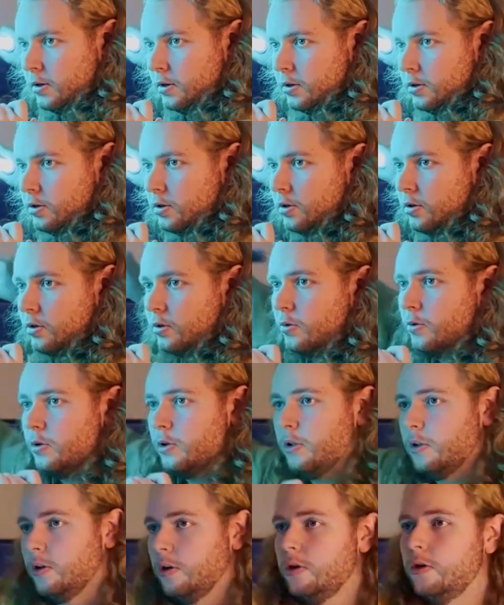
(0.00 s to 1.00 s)
So
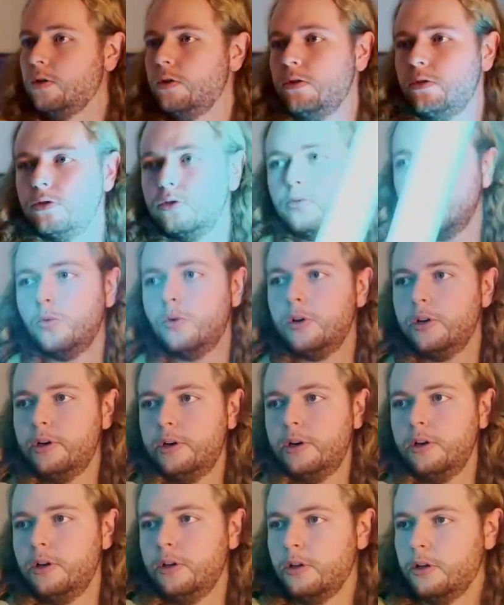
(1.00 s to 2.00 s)
there's one,
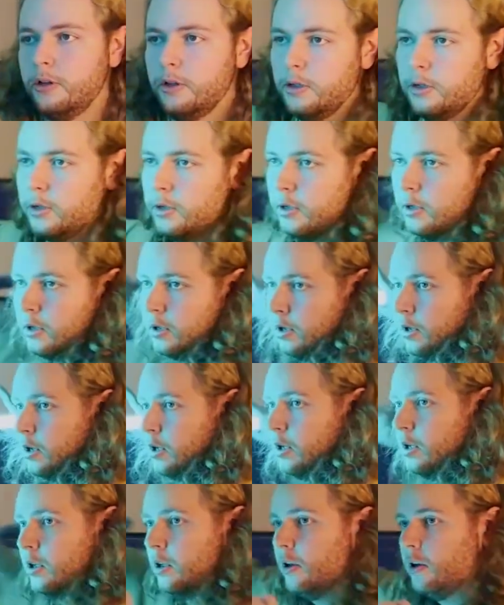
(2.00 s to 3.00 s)

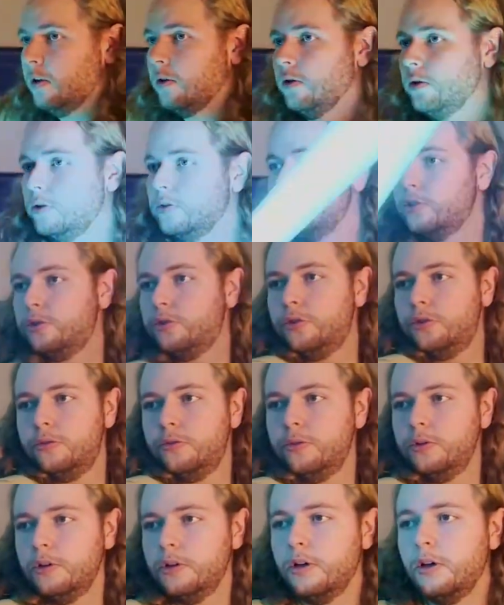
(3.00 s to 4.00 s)
there's
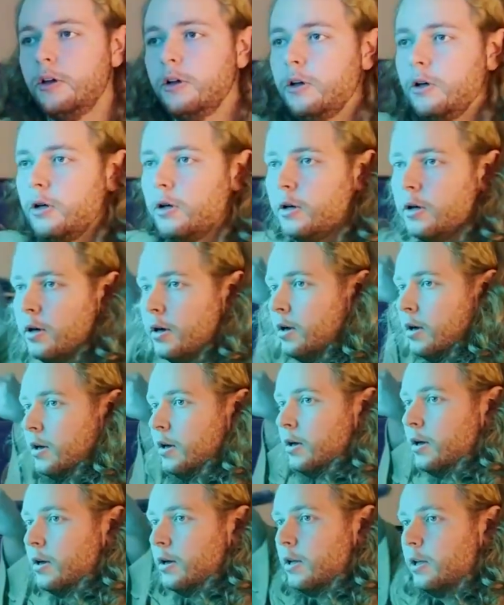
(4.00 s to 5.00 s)
two,
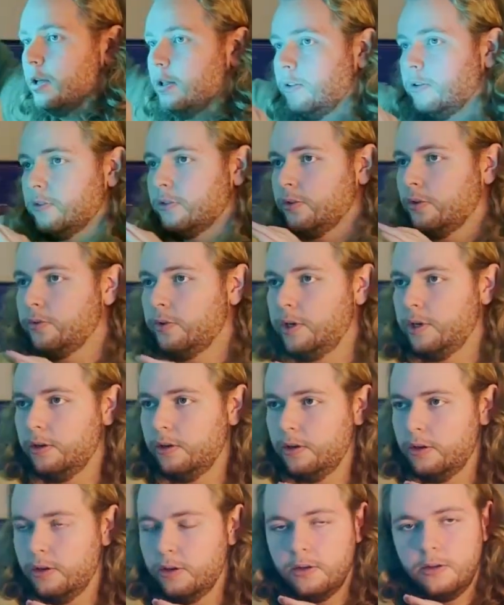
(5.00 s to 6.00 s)
and there's three.
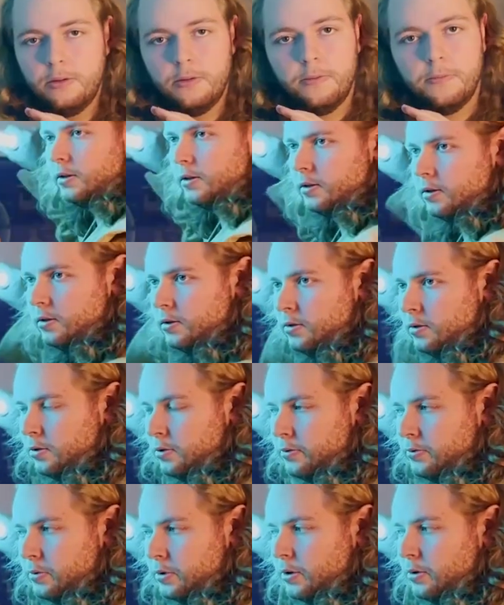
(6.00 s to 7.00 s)

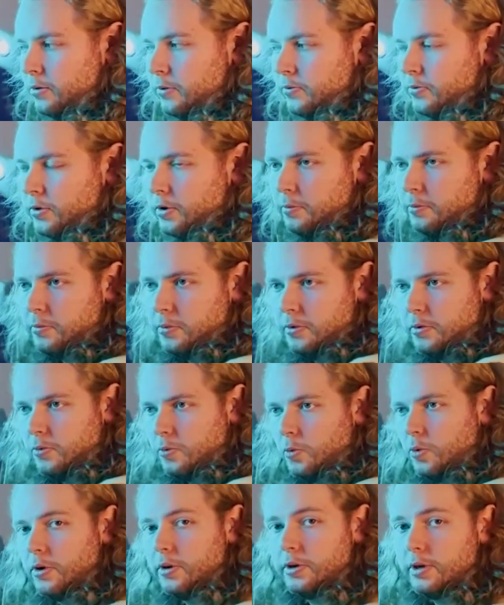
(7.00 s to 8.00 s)
So if we're going from
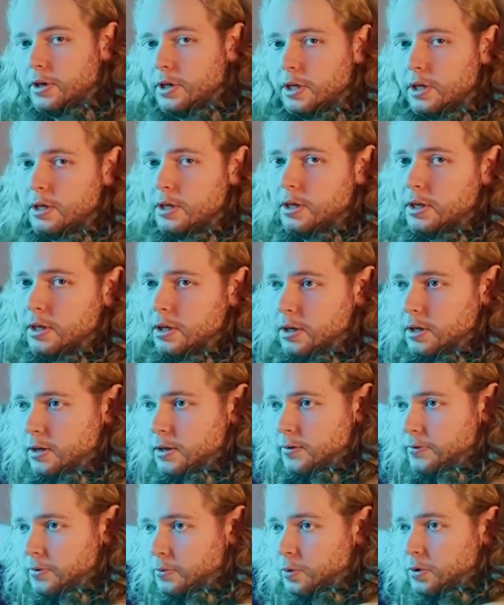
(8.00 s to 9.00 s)
one
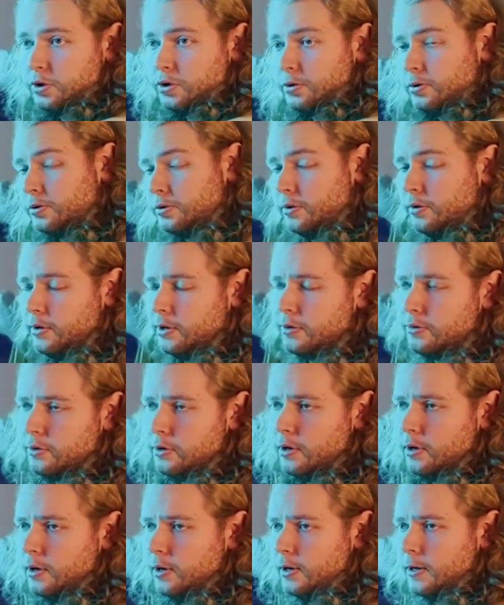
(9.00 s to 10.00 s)
shoulder to the other,
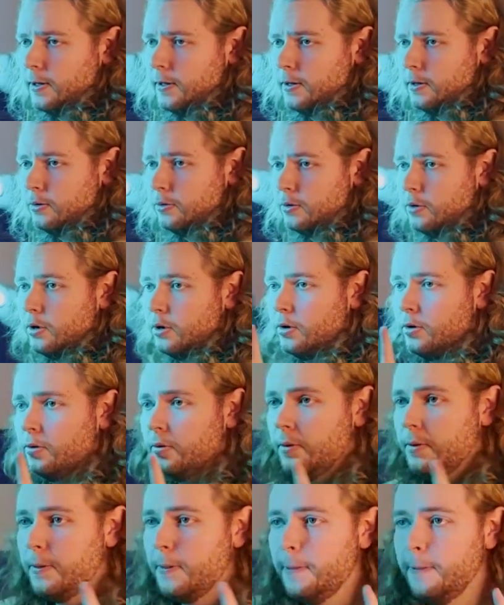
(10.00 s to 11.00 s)
you'd go
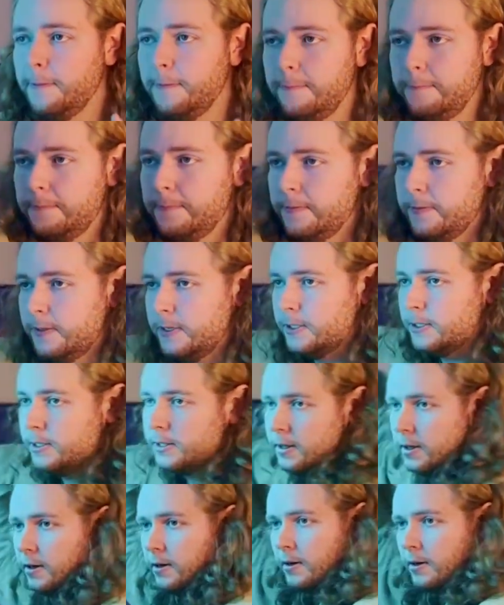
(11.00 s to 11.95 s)
this